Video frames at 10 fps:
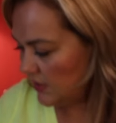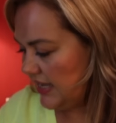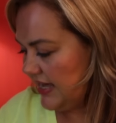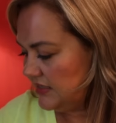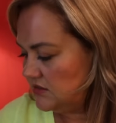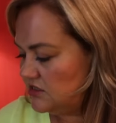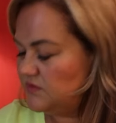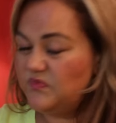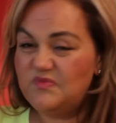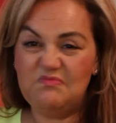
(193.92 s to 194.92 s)
And
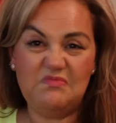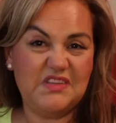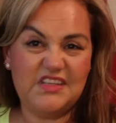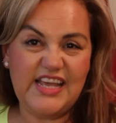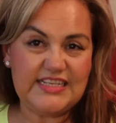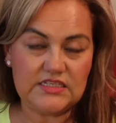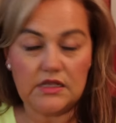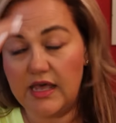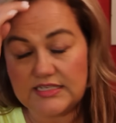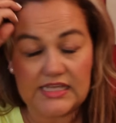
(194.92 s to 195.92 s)
it's
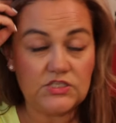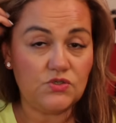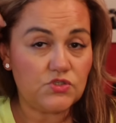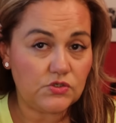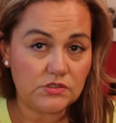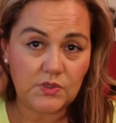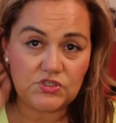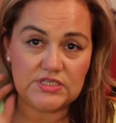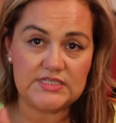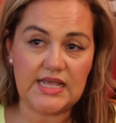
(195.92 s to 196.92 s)
uh, SkinCeuticals,
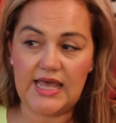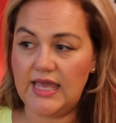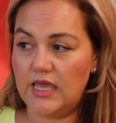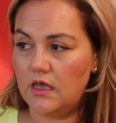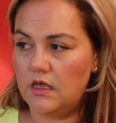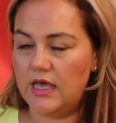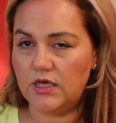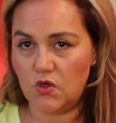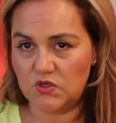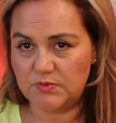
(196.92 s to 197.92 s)
which is a
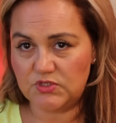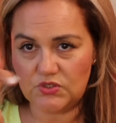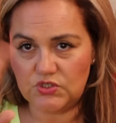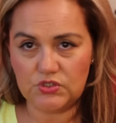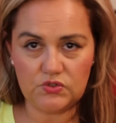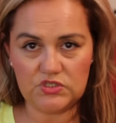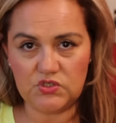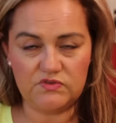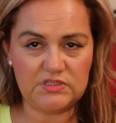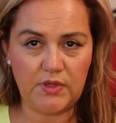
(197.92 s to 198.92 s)
uh, cosmeceutical
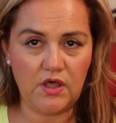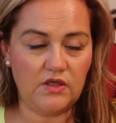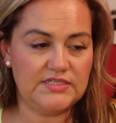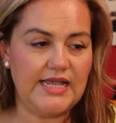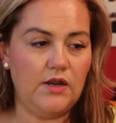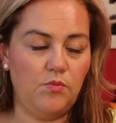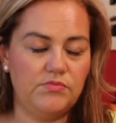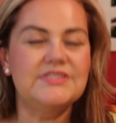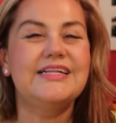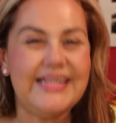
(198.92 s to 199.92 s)
sort of spa,
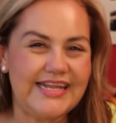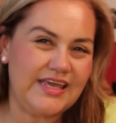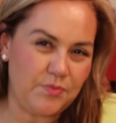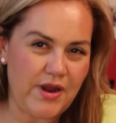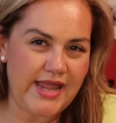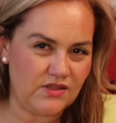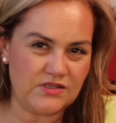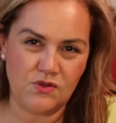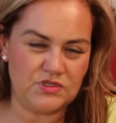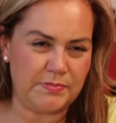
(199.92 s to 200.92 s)
salon, clinic brand,
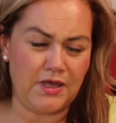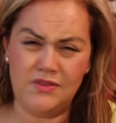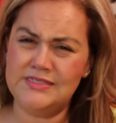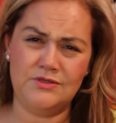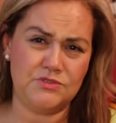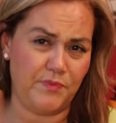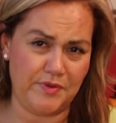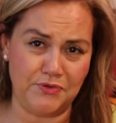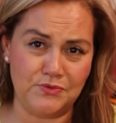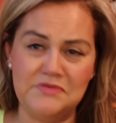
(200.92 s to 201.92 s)
not, not spa, there's no
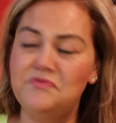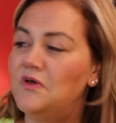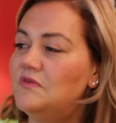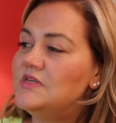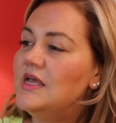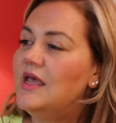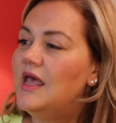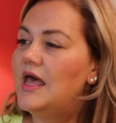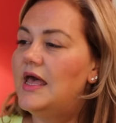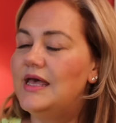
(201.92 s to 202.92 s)
swimming pools involved.
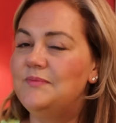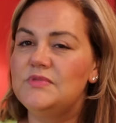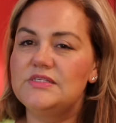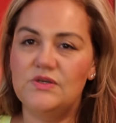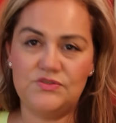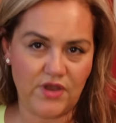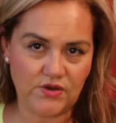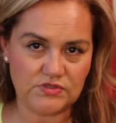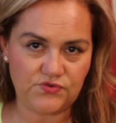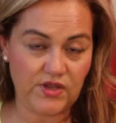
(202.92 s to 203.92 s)
Um, so it's
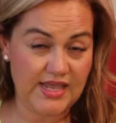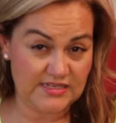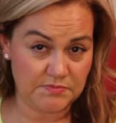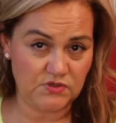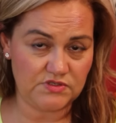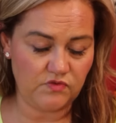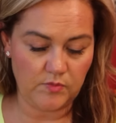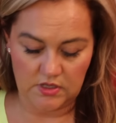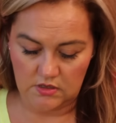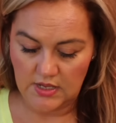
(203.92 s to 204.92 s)
fragrance free, as most of
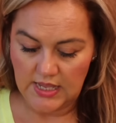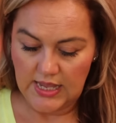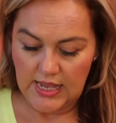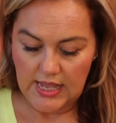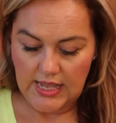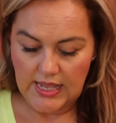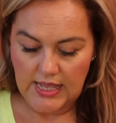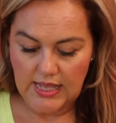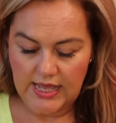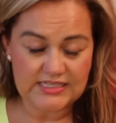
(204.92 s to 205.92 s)
them are.
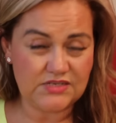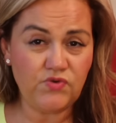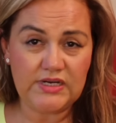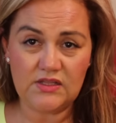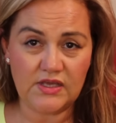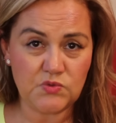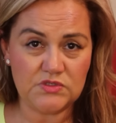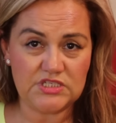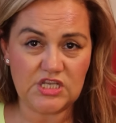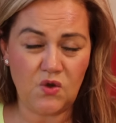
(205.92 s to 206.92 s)
It's a really nice
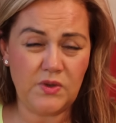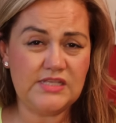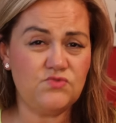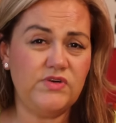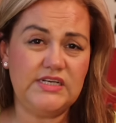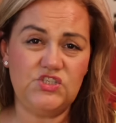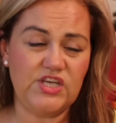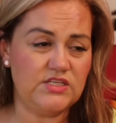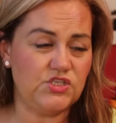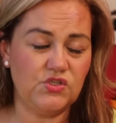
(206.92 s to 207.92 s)
one to start with. It's really
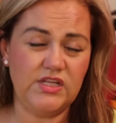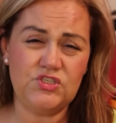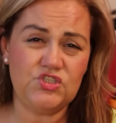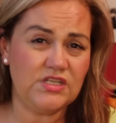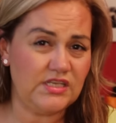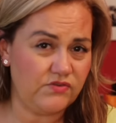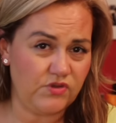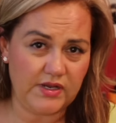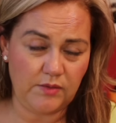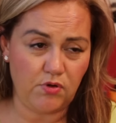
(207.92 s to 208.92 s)
gentle. It shouldn't give
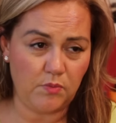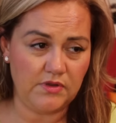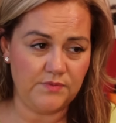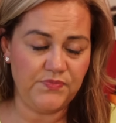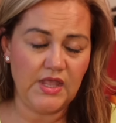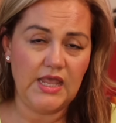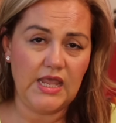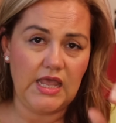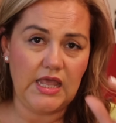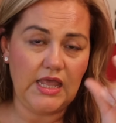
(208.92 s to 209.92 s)
you any problem.
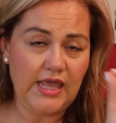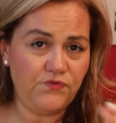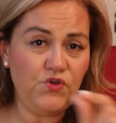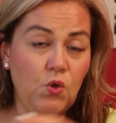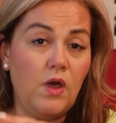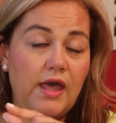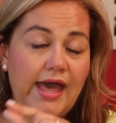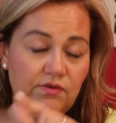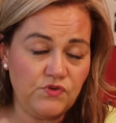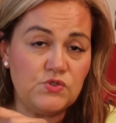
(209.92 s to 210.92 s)
If you
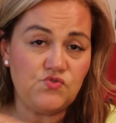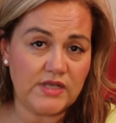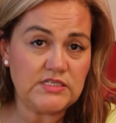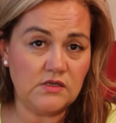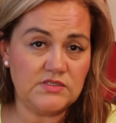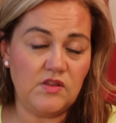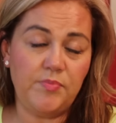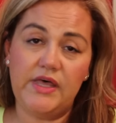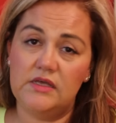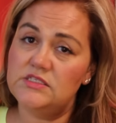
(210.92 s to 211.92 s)
have used retinols in the
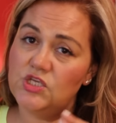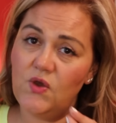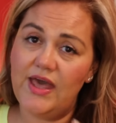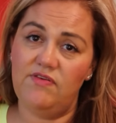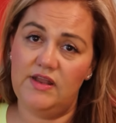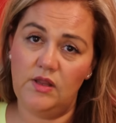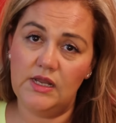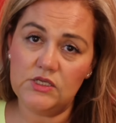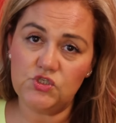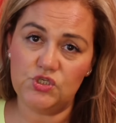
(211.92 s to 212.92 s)
past and you have had
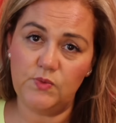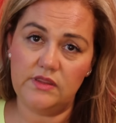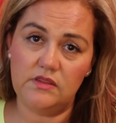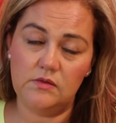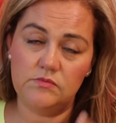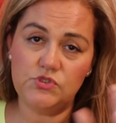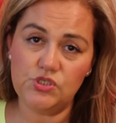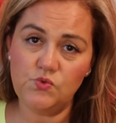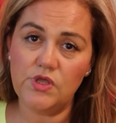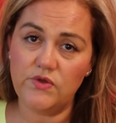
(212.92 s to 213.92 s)
an issue with them,
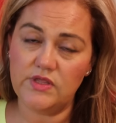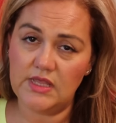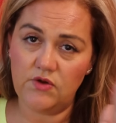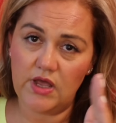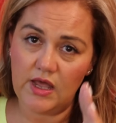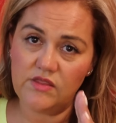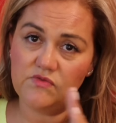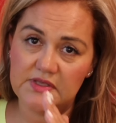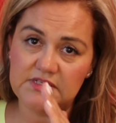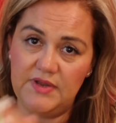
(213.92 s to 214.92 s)
do know that there are other
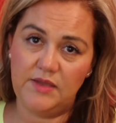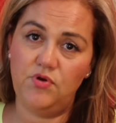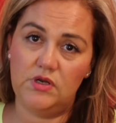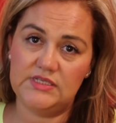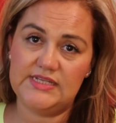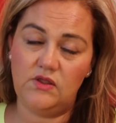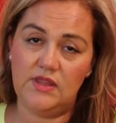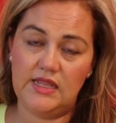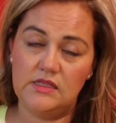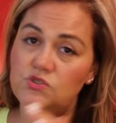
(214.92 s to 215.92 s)
vitamin A products out
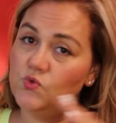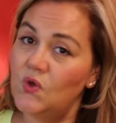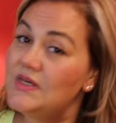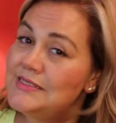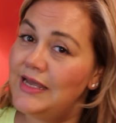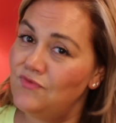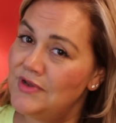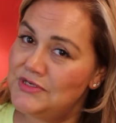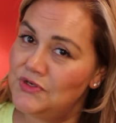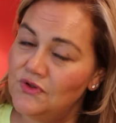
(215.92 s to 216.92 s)
there that do not contain
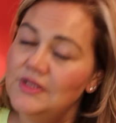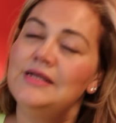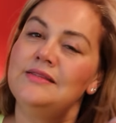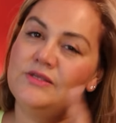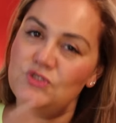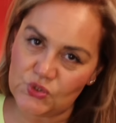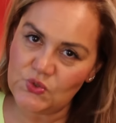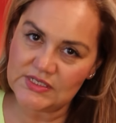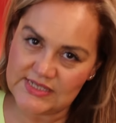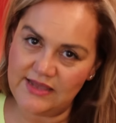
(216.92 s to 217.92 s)
retinol, that do
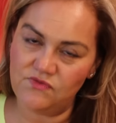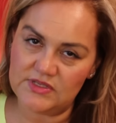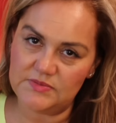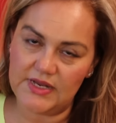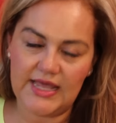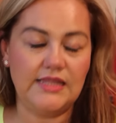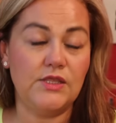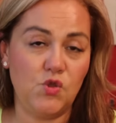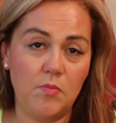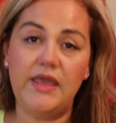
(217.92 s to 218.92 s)
contain vitamin A
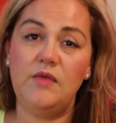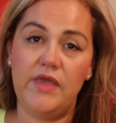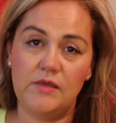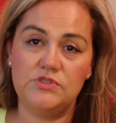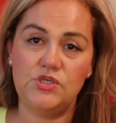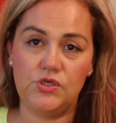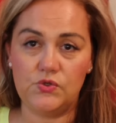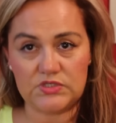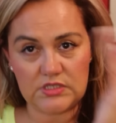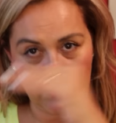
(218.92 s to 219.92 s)
that you may be able to
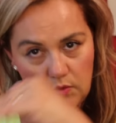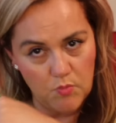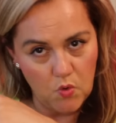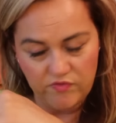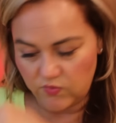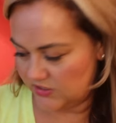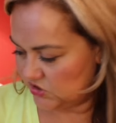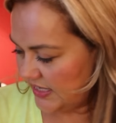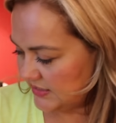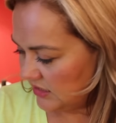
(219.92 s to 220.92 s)
use, more of
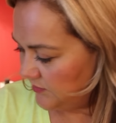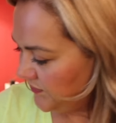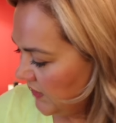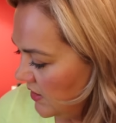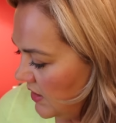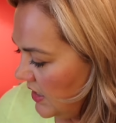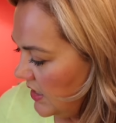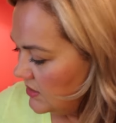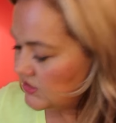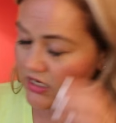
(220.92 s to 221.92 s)
which later.
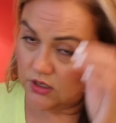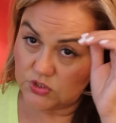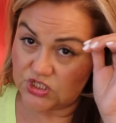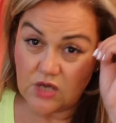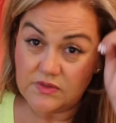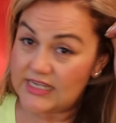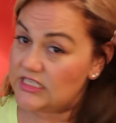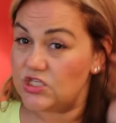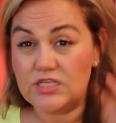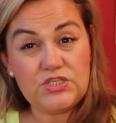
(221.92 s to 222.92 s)
So stock, that's
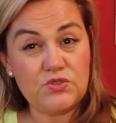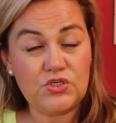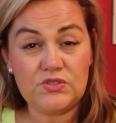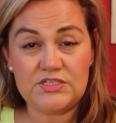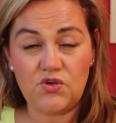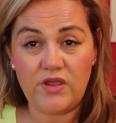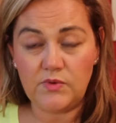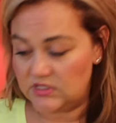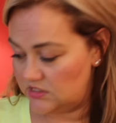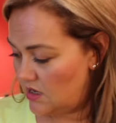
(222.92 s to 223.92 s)
the SkinCeuticals is a great
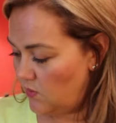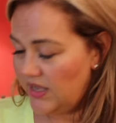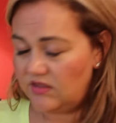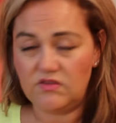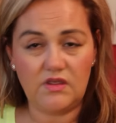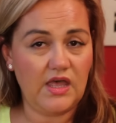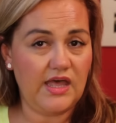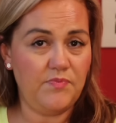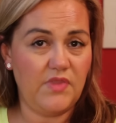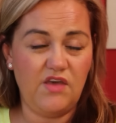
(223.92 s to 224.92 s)
one to start with.
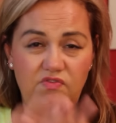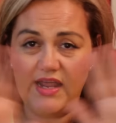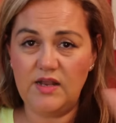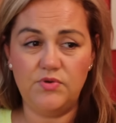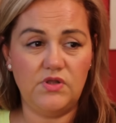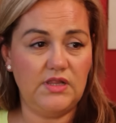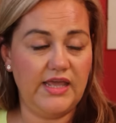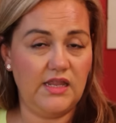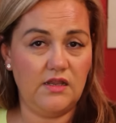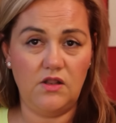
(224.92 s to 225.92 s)
Um, available
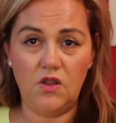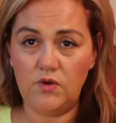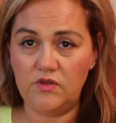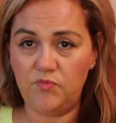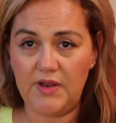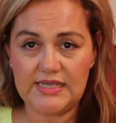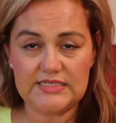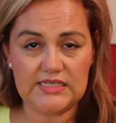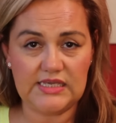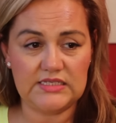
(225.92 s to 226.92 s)
in a lot of
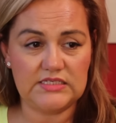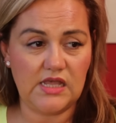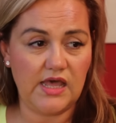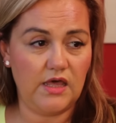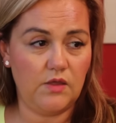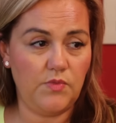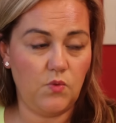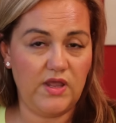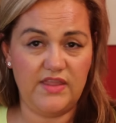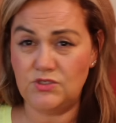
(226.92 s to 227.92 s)
places um,
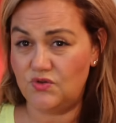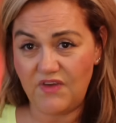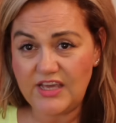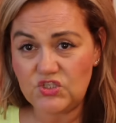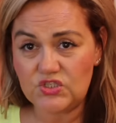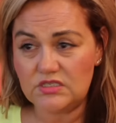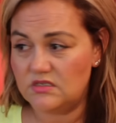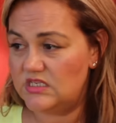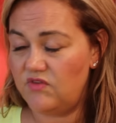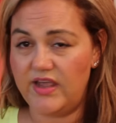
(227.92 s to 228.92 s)
where they do
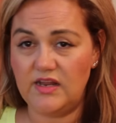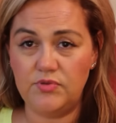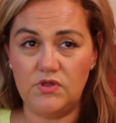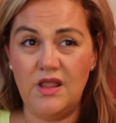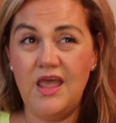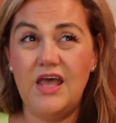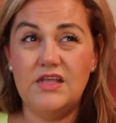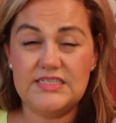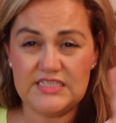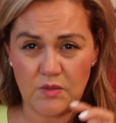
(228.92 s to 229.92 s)
facials, available
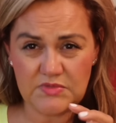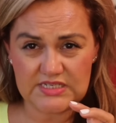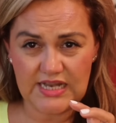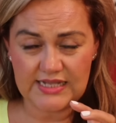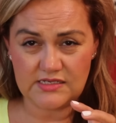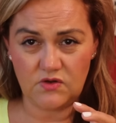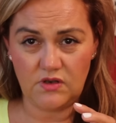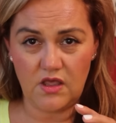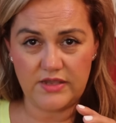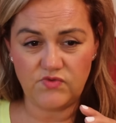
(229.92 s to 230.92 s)
some selected
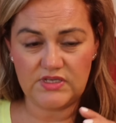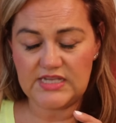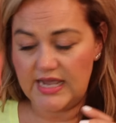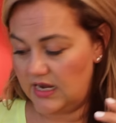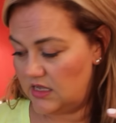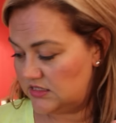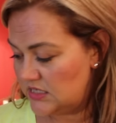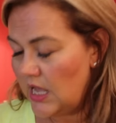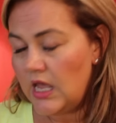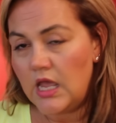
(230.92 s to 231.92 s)
online retailers.